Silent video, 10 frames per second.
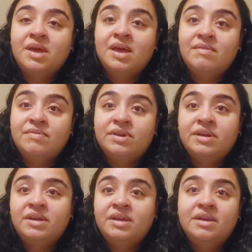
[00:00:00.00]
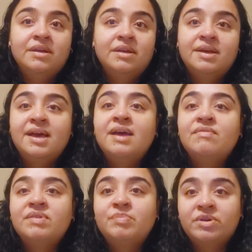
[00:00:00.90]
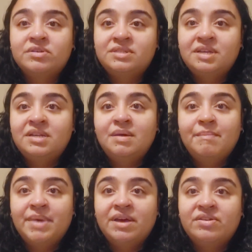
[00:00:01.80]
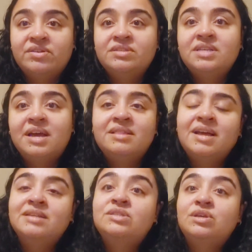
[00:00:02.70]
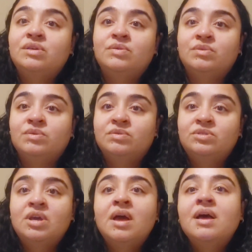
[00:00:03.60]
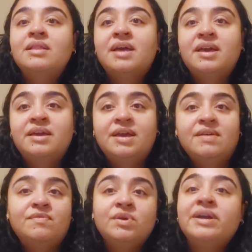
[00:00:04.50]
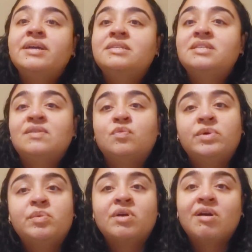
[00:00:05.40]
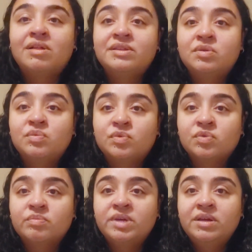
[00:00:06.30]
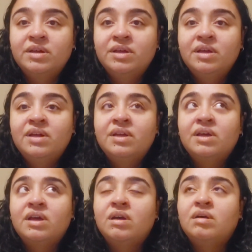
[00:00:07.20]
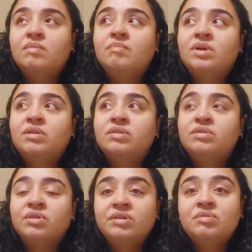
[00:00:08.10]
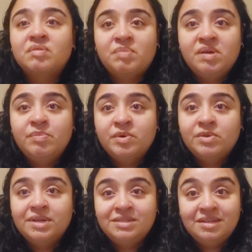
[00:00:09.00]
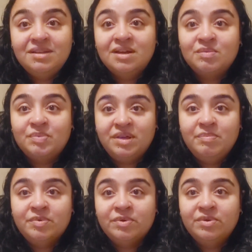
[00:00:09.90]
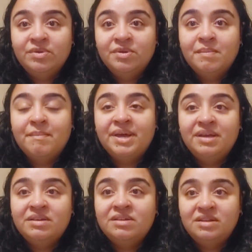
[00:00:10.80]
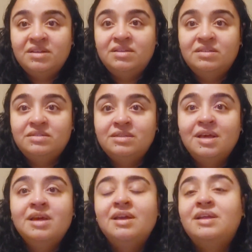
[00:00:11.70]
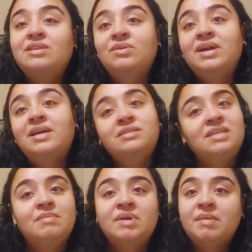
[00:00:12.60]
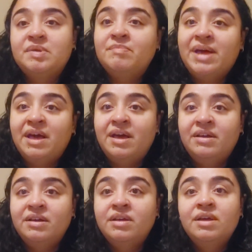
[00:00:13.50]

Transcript: every every person matters and that's huge. Like if you guys if we were all in a room um, 33 people. That's a lot of people. My goodness. And you guys keep coming back